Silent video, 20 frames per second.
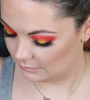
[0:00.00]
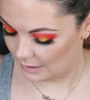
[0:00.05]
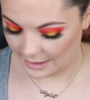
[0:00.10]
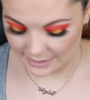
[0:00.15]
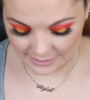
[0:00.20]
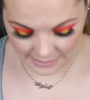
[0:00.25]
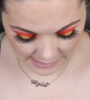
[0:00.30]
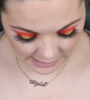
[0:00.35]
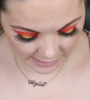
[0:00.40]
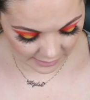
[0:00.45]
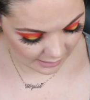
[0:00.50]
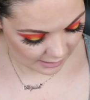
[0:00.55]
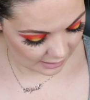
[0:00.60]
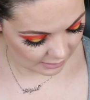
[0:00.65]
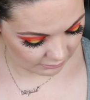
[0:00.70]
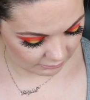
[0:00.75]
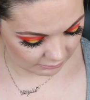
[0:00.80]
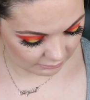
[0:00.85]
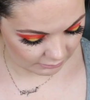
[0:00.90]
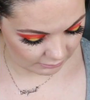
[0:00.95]
I
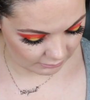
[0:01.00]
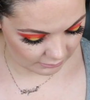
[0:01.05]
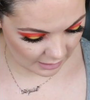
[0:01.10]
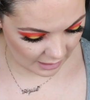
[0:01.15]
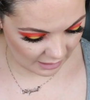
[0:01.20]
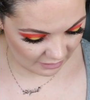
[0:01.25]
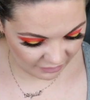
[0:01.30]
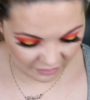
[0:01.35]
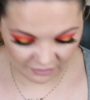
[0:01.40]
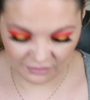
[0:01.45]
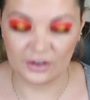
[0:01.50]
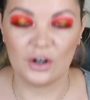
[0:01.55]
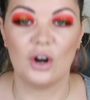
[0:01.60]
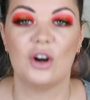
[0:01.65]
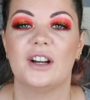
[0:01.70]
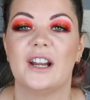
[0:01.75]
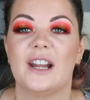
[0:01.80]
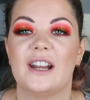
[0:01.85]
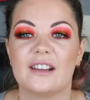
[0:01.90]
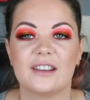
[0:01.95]
think. If I've
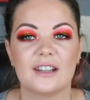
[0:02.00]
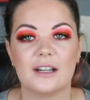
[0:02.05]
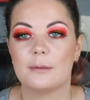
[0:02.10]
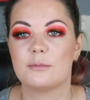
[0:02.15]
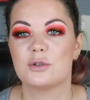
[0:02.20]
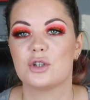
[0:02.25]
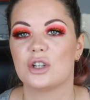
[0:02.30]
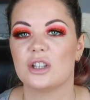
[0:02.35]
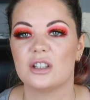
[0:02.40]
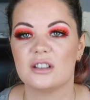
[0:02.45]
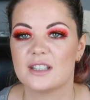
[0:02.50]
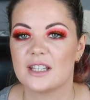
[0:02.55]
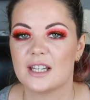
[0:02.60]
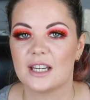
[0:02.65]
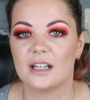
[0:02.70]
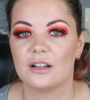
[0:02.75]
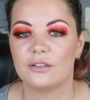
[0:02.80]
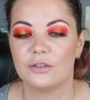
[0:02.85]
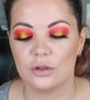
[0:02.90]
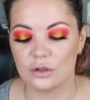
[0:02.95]
forgotten anything, I'm sure you'll see
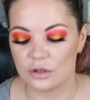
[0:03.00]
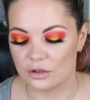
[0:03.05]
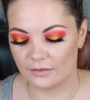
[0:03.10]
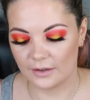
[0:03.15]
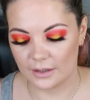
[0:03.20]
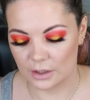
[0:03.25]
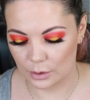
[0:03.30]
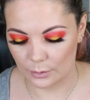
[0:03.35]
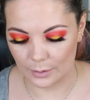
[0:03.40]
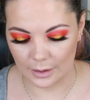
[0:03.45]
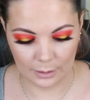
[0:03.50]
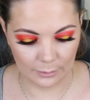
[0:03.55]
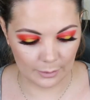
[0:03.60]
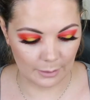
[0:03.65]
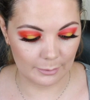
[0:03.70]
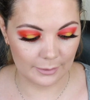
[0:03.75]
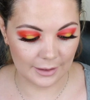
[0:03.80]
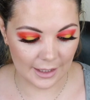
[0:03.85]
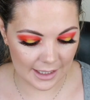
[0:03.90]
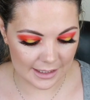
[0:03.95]
it in a future video
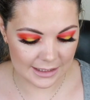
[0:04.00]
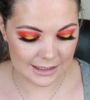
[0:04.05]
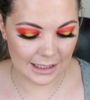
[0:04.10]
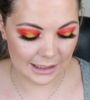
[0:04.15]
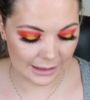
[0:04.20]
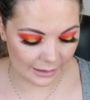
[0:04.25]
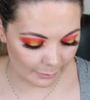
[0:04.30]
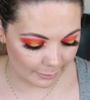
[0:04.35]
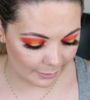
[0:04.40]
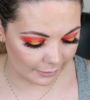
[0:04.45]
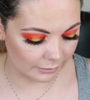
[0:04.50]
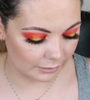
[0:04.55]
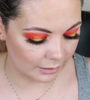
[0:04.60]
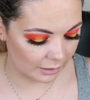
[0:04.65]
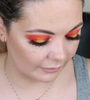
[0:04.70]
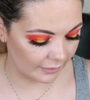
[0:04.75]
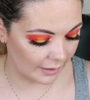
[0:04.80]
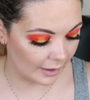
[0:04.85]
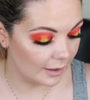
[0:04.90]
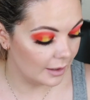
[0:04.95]
anyway, but that is like the bulk
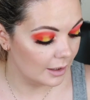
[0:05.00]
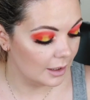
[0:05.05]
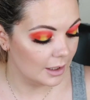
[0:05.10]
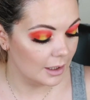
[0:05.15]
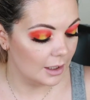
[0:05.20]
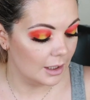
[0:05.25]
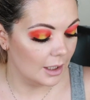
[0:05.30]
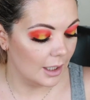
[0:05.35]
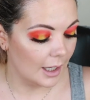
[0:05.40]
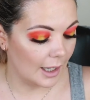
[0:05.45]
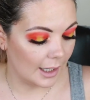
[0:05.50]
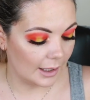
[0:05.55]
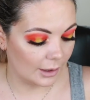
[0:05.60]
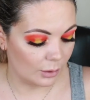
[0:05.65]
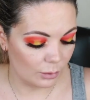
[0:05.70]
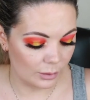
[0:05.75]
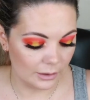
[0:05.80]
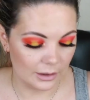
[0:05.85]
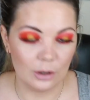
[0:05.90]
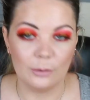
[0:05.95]
of it. I
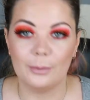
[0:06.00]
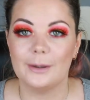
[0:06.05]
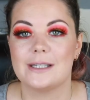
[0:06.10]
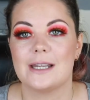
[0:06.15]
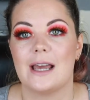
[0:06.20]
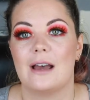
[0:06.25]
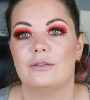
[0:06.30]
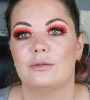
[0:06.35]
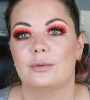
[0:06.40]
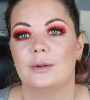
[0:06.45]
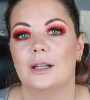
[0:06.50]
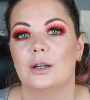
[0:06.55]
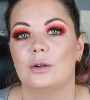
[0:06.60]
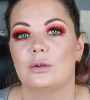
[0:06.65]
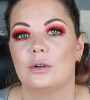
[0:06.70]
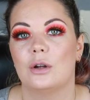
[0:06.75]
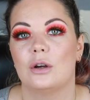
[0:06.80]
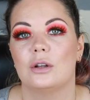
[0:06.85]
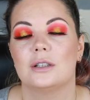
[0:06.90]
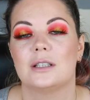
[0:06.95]
go a little bit daft when I go
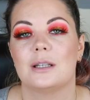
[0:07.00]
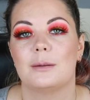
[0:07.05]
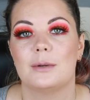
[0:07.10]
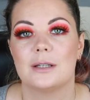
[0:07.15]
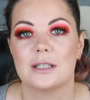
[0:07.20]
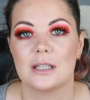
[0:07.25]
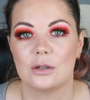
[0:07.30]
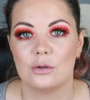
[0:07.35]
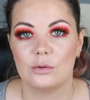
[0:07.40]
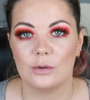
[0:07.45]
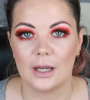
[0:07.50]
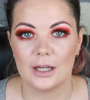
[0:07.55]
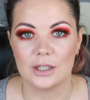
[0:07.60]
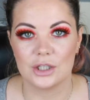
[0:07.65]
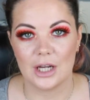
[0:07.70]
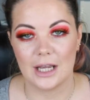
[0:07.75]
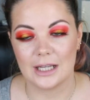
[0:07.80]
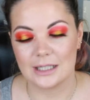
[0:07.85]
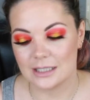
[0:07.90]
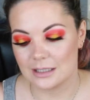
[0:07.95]
on holiday because I don't get
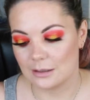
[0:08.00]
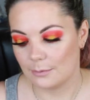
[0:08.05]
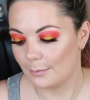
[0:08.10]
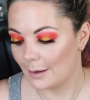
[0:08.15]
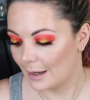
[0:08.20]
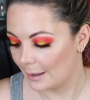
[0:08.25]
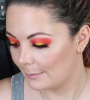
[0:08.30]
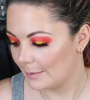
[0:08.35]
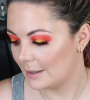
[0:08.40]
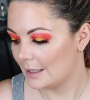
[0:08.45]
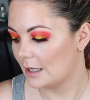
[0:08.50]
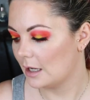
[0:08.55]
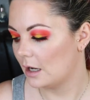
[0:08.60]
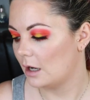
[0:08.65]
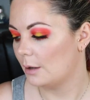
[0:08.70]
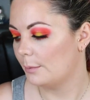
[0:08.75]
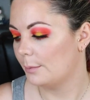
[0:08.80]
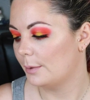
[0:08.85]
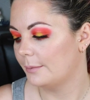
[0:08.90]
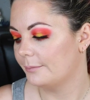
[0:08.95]
a chance to buy
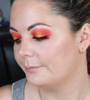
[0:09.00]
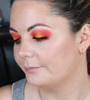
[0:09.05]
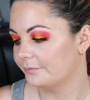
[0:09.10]
makeup